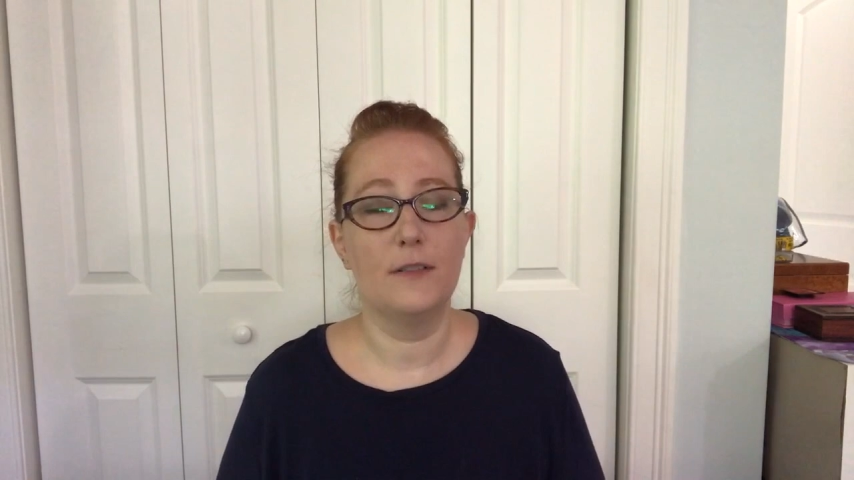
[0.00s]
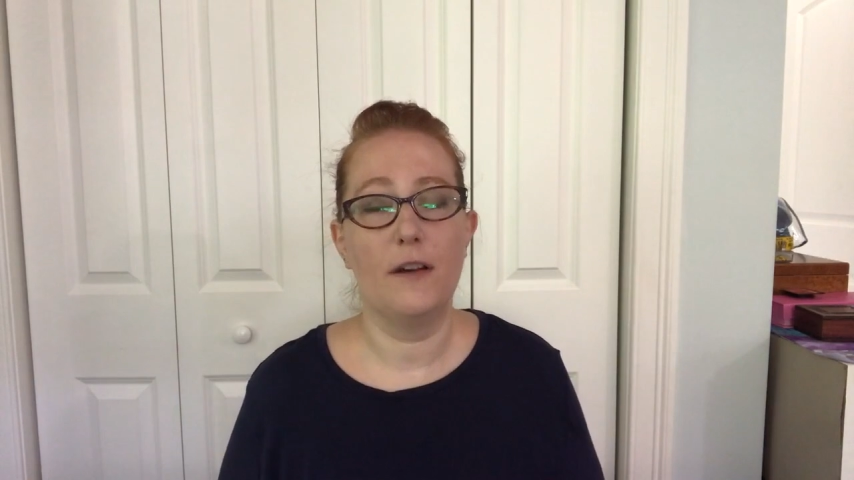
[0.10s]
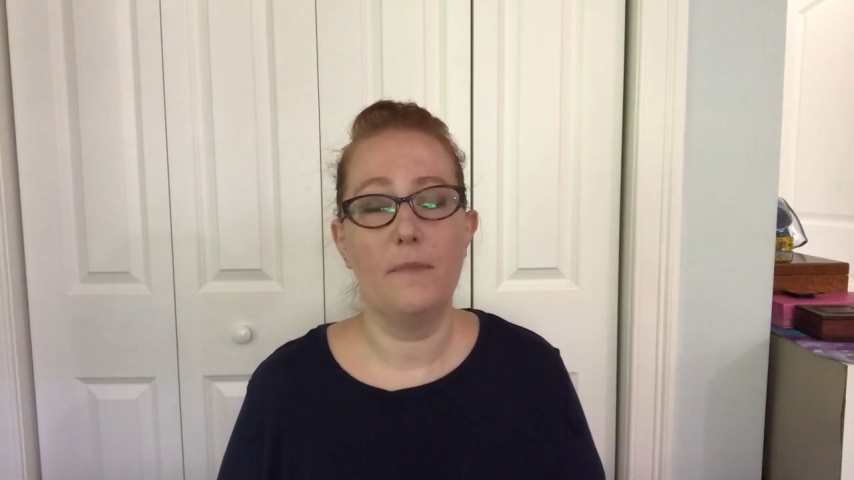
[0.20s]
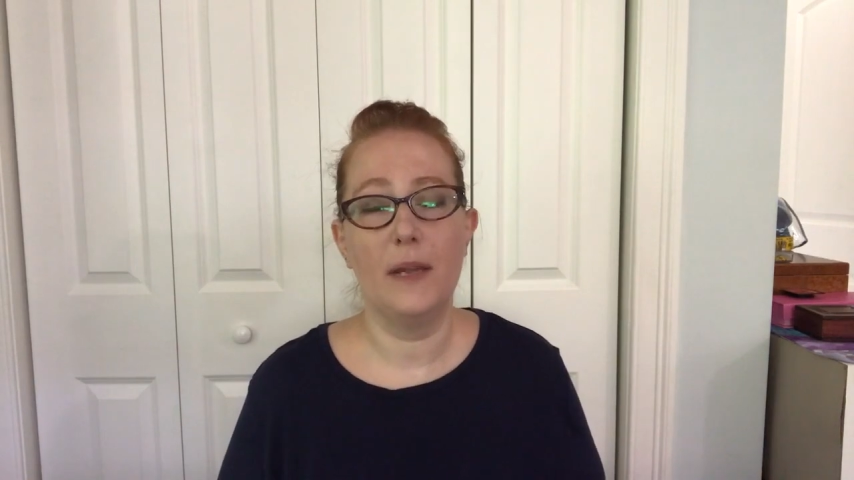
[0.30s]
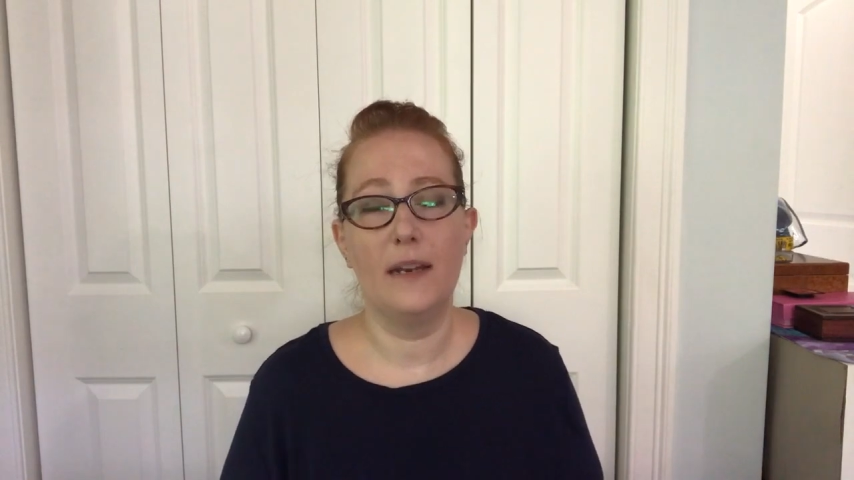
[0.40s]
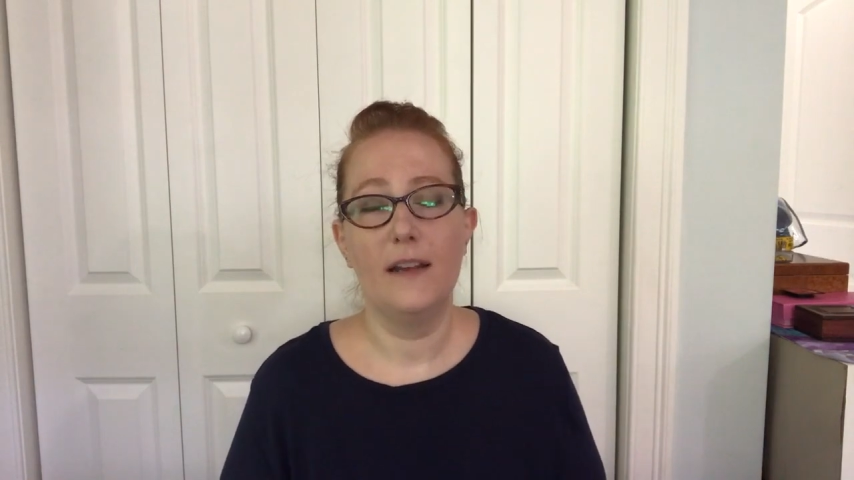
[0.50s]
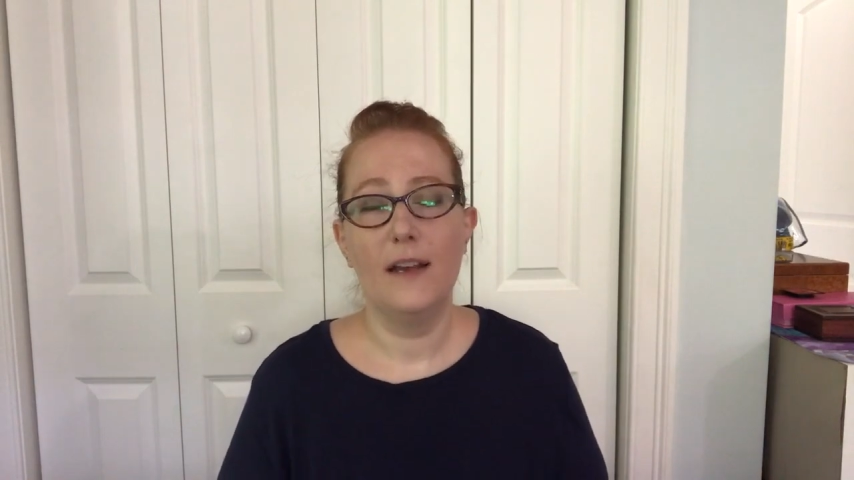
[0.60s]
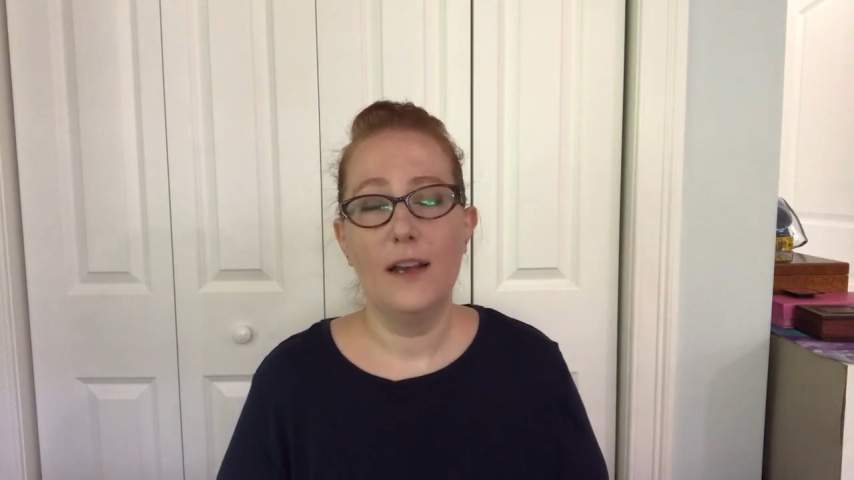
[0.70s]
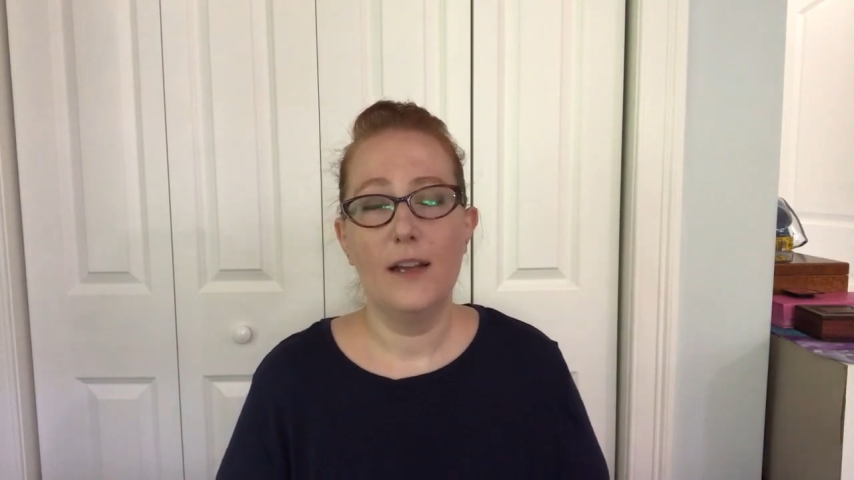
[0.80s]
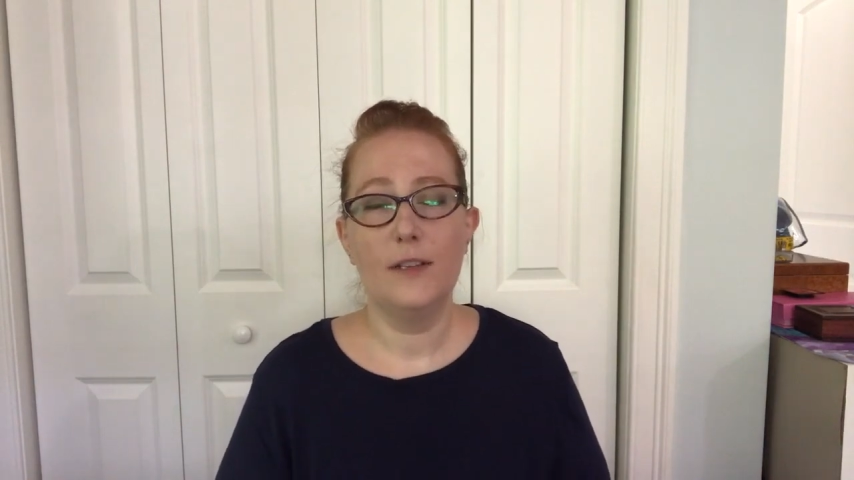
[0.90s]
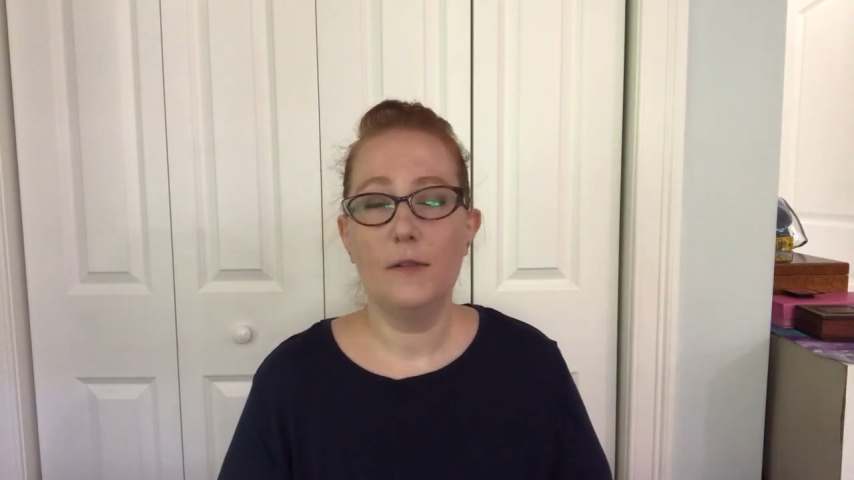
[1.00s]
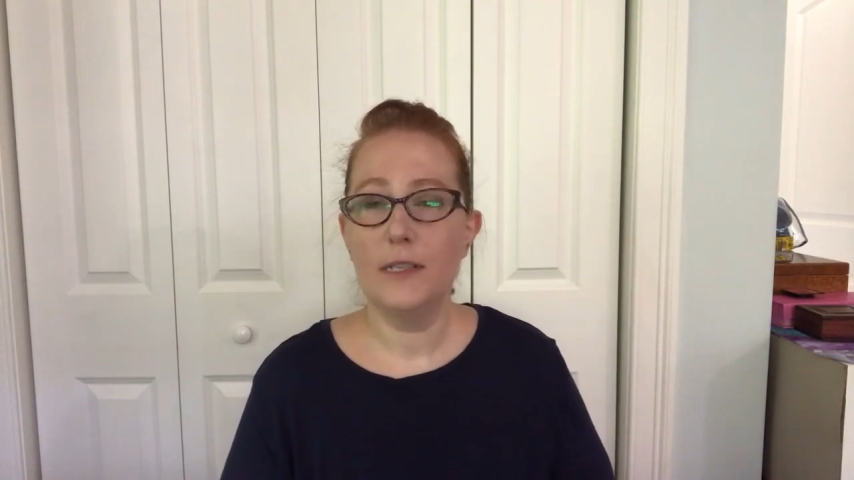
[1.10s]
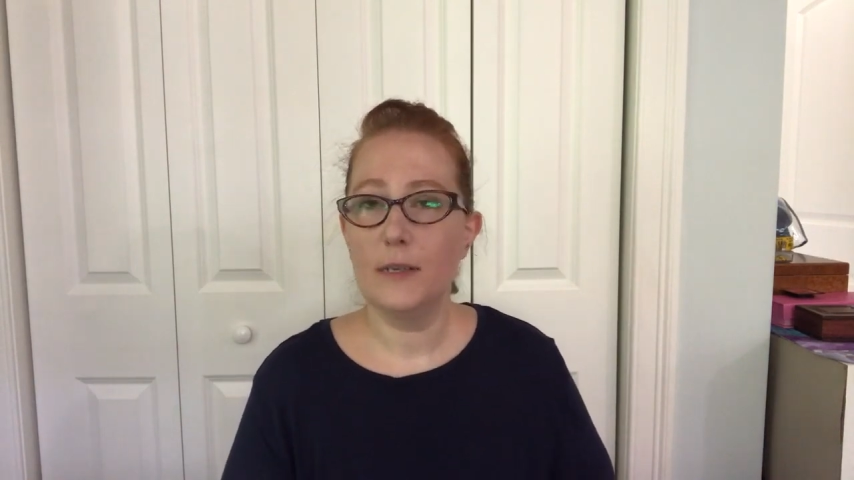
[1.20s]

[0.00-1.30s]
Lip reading: So I've been doing